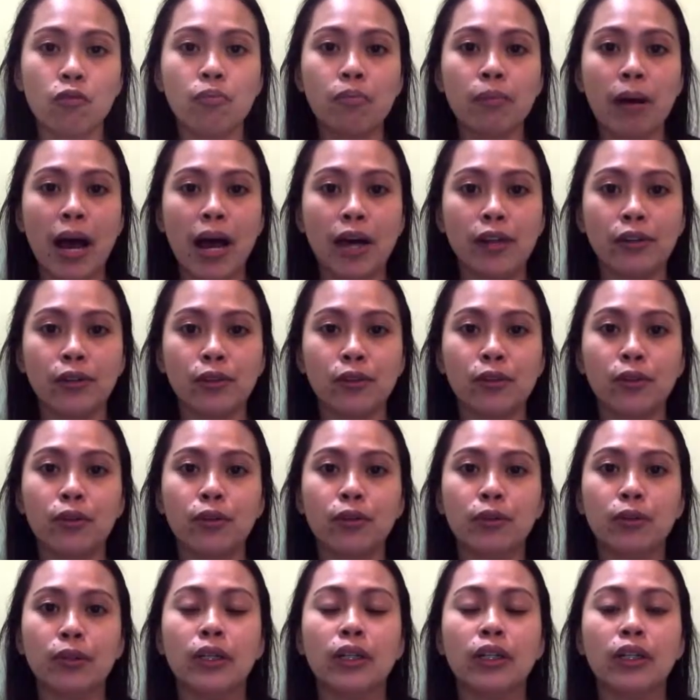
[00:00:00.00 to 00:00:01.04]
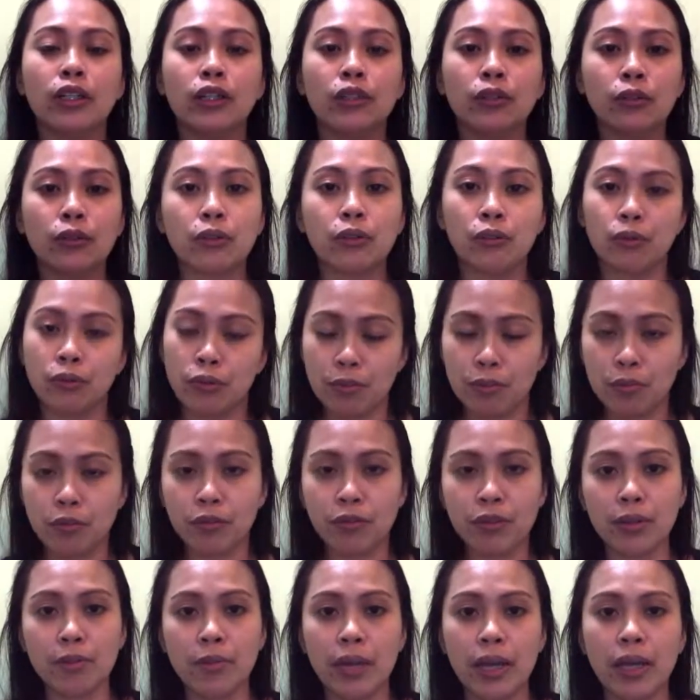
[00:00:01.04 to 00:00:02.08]
kung paano you
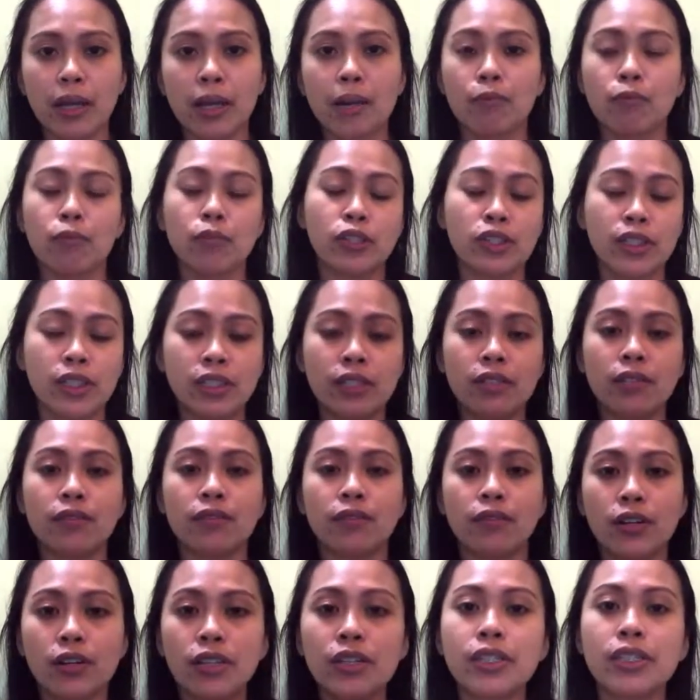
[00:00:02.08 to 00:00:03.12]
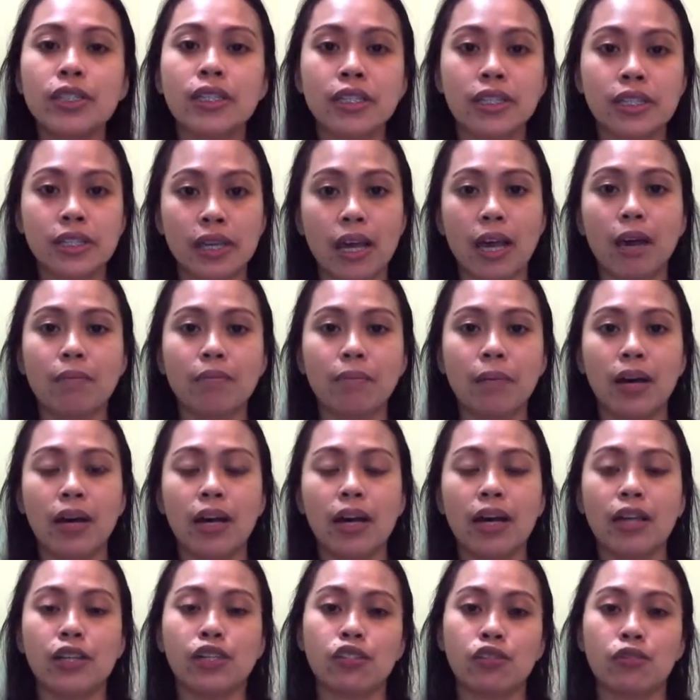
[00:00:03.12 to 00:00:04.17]
remove the makeup, which is the first step
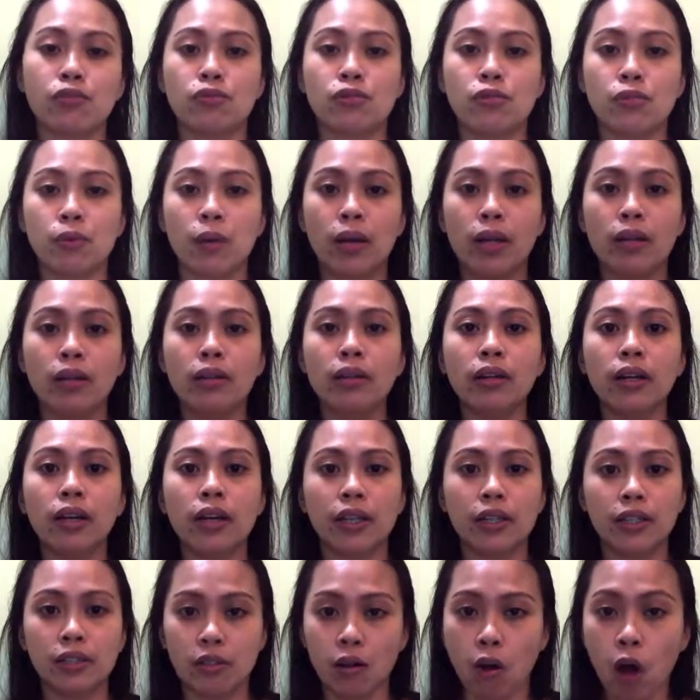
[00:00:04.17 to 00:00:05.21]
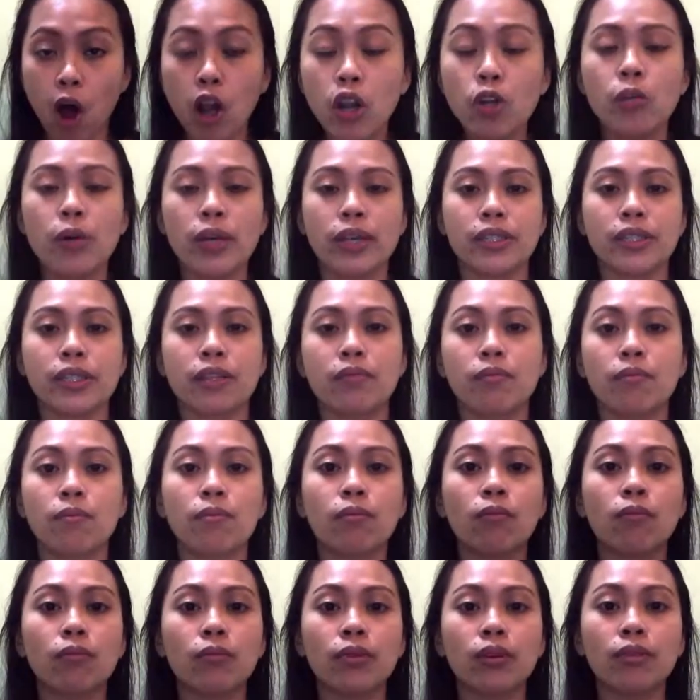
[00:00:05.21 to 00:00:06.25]
as usual, always,
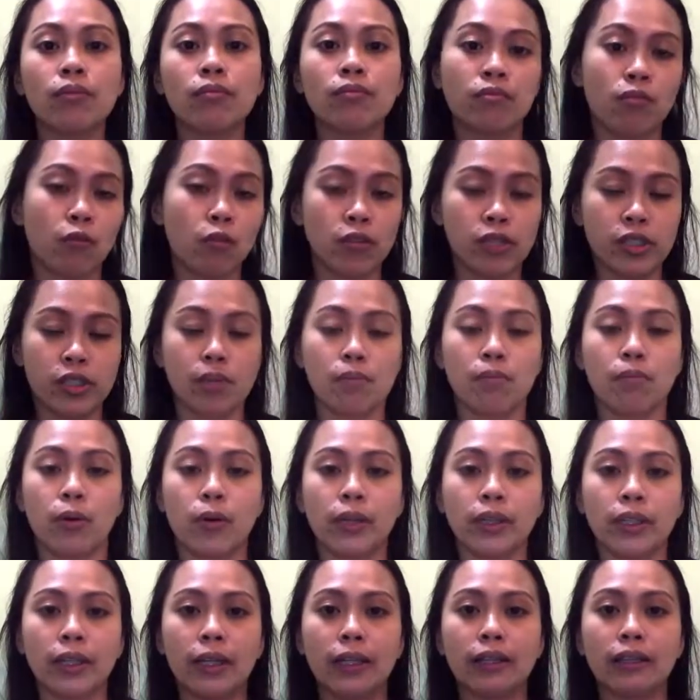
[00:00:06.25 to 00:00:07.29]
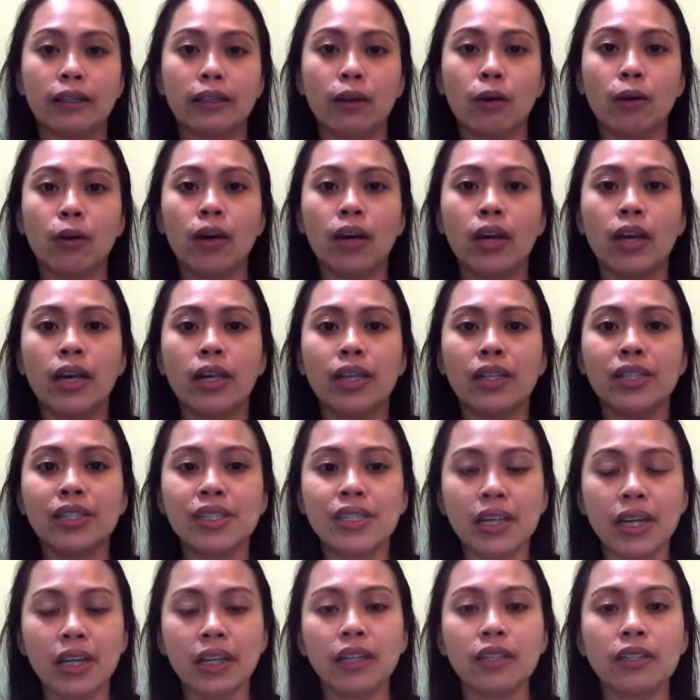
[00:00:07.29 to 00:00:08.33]
and the most important. Now, the
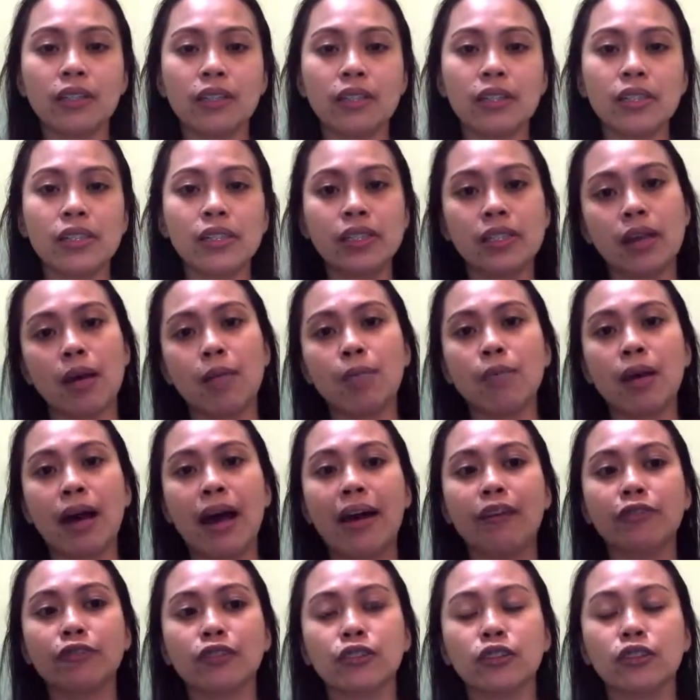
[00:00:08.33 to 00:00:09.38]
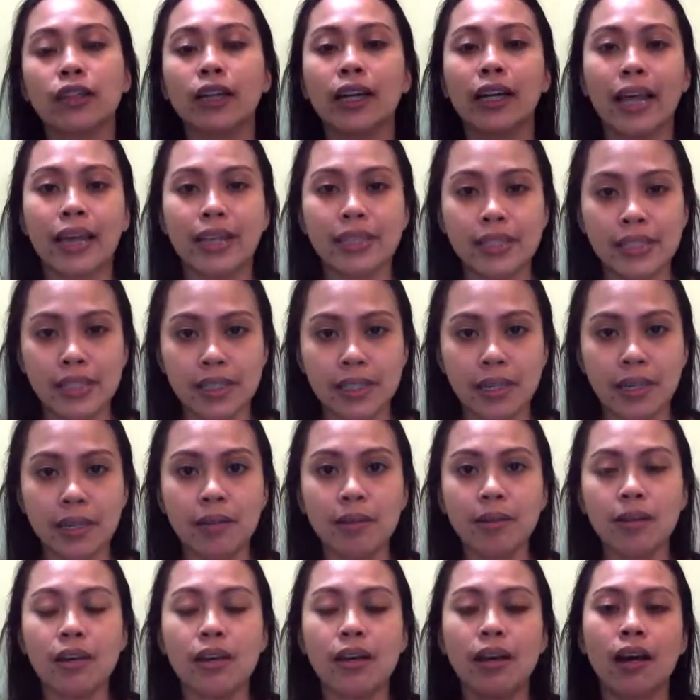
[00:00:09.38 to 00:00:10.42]
second step after
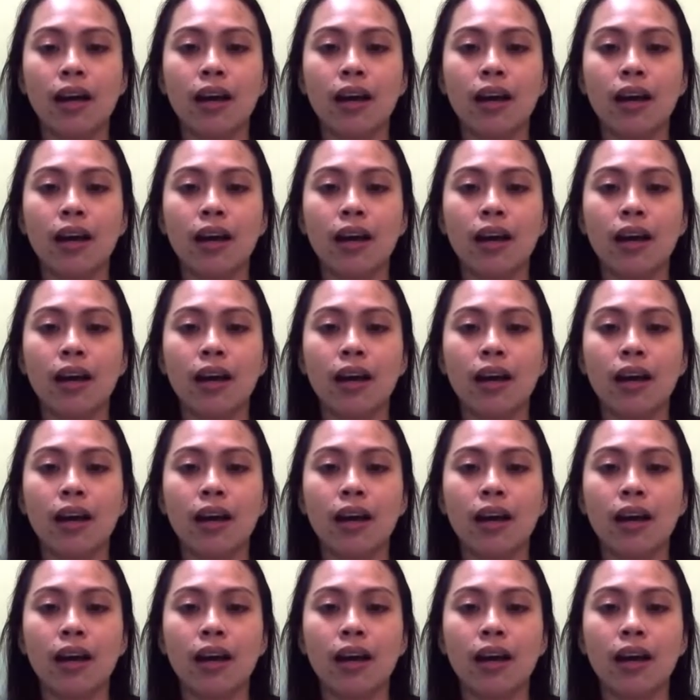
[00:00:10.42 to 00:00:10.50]
cleansing